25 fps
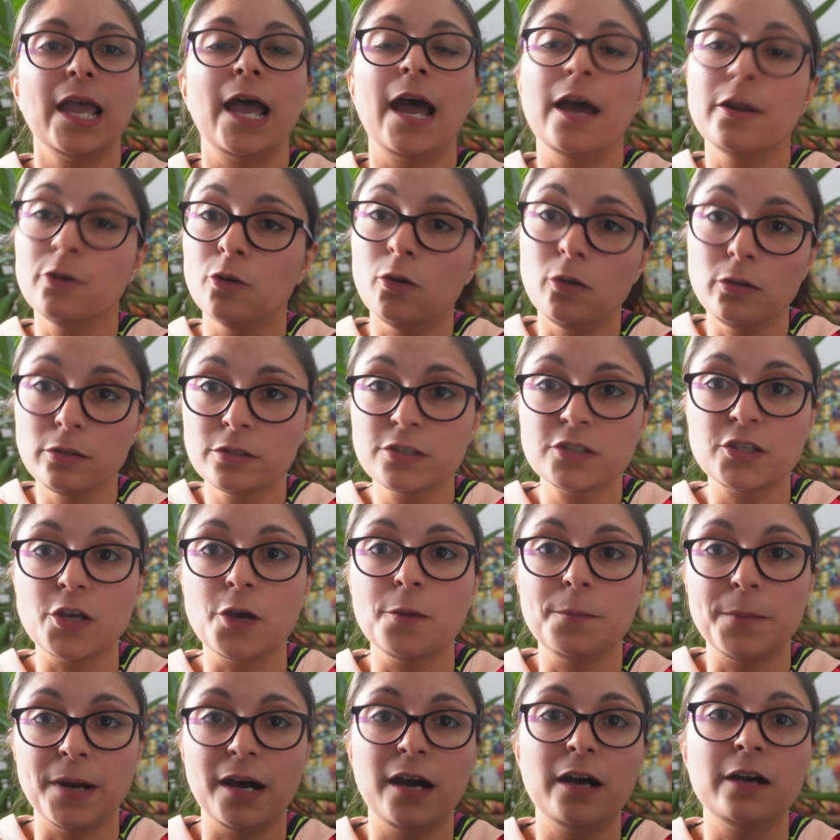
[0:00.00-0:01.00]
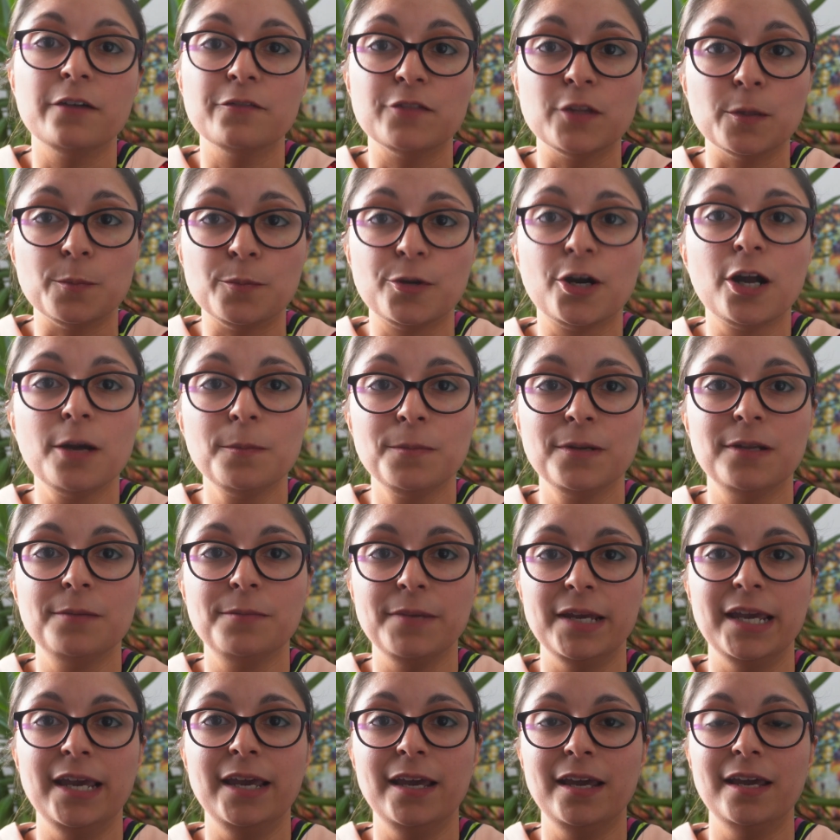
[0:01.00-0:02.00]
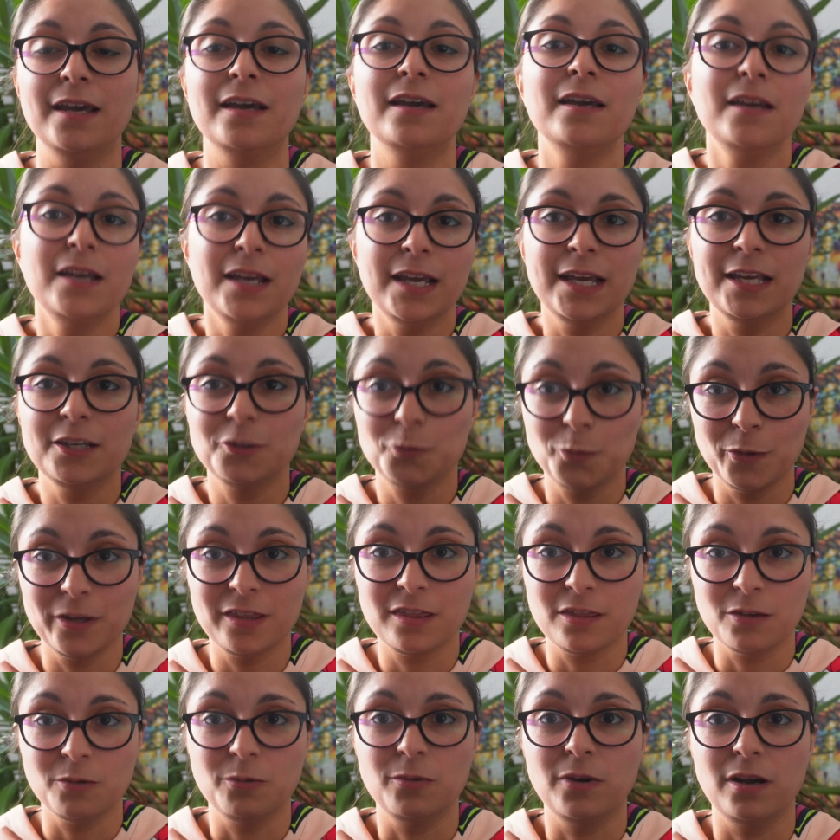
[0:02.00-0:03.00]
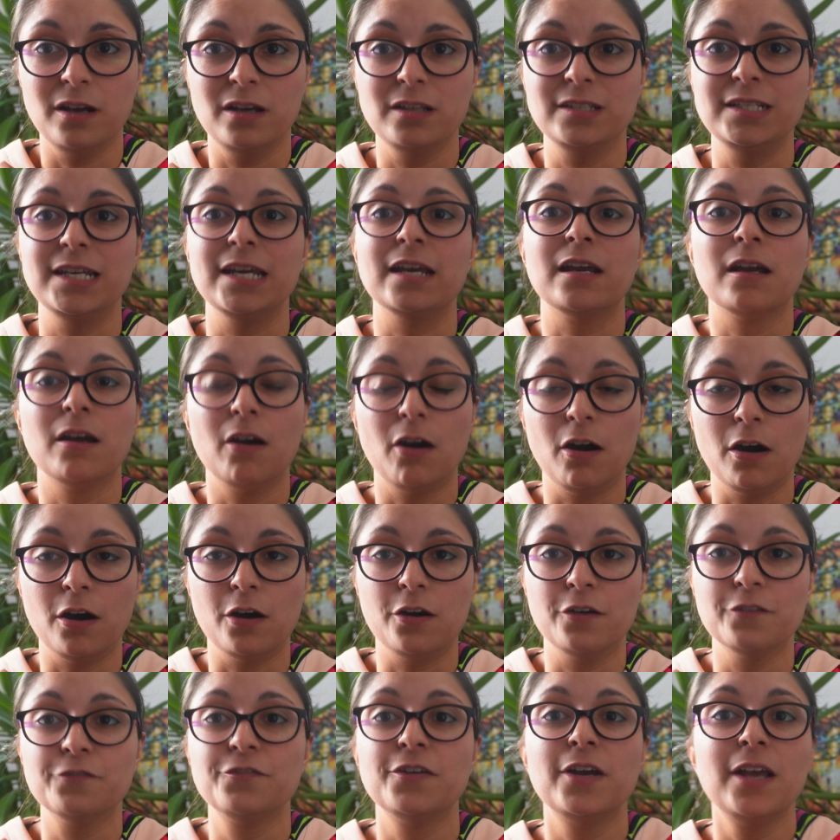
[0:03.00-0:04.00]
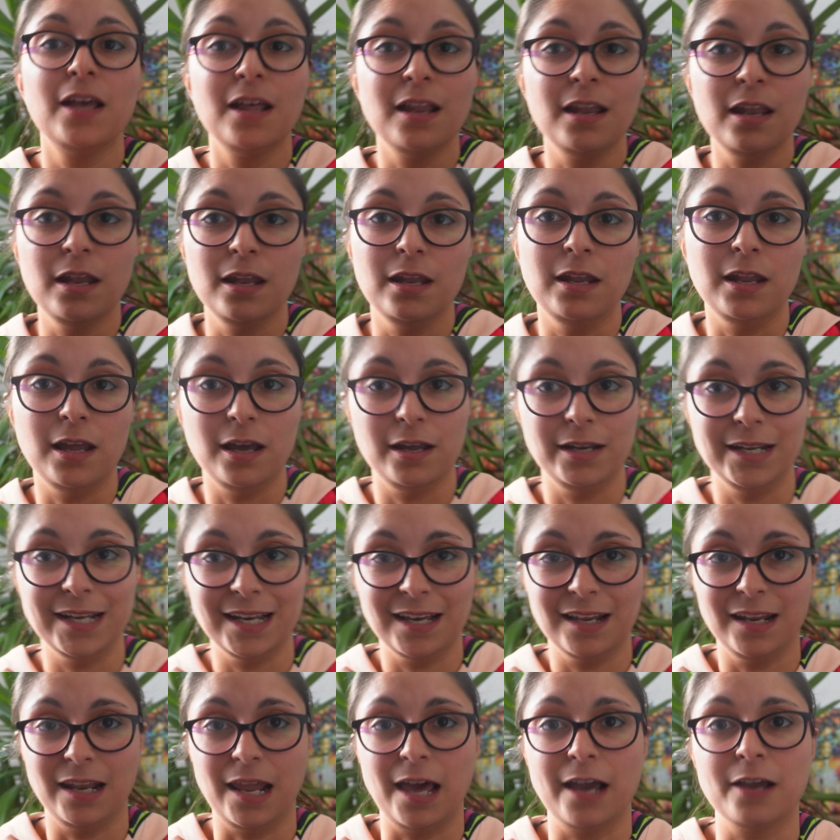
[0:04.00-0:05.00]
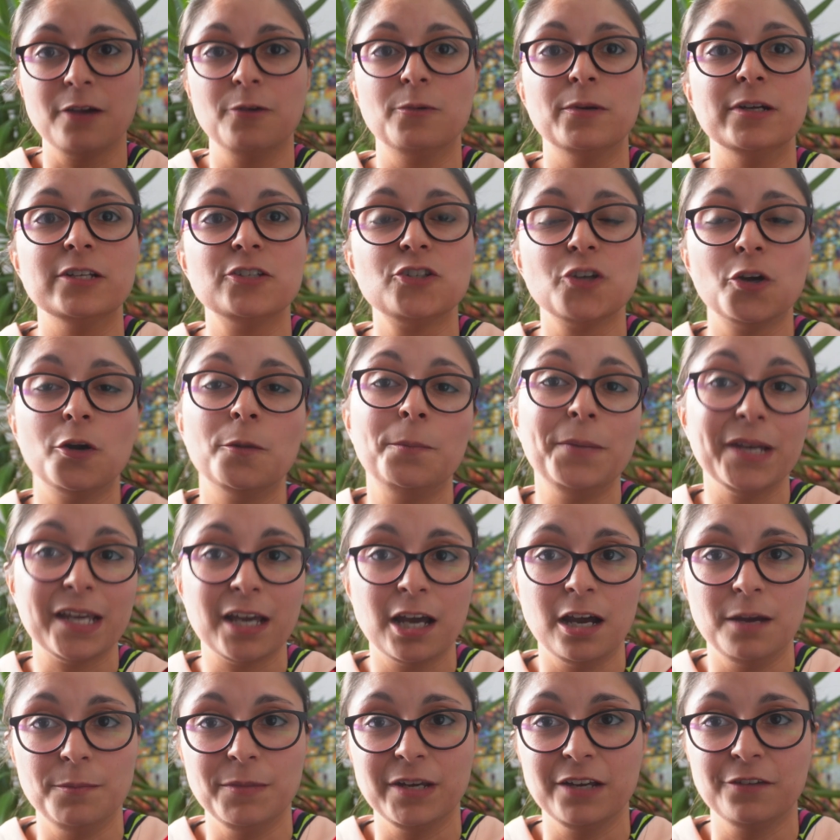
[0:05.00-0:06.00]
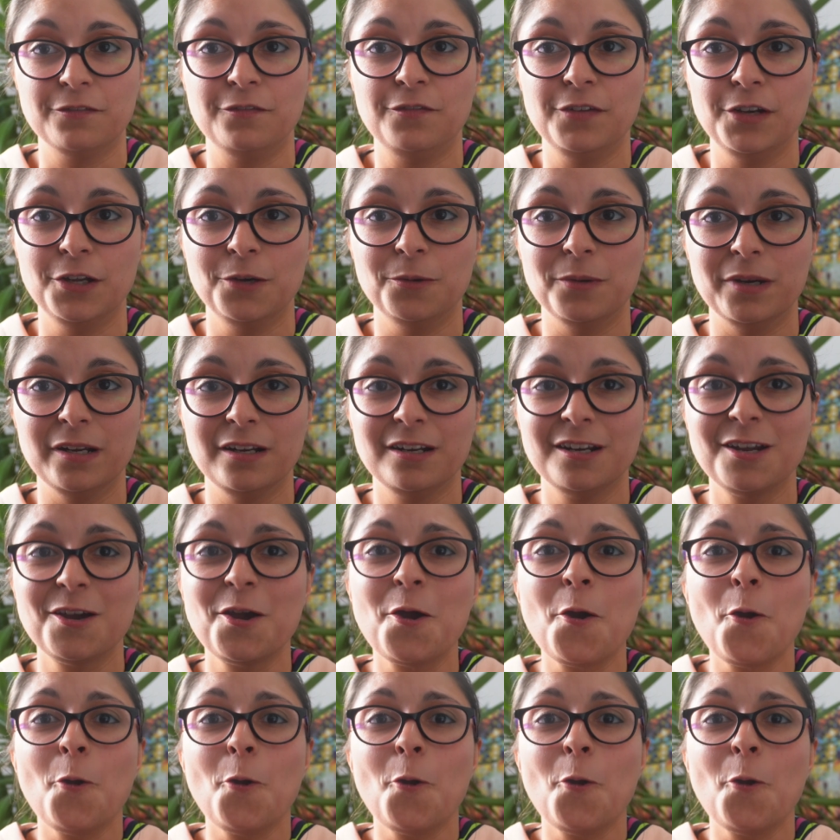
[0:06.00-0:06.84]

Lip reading: And also part of the problem here is with the wording of learning a language or becoming fluent.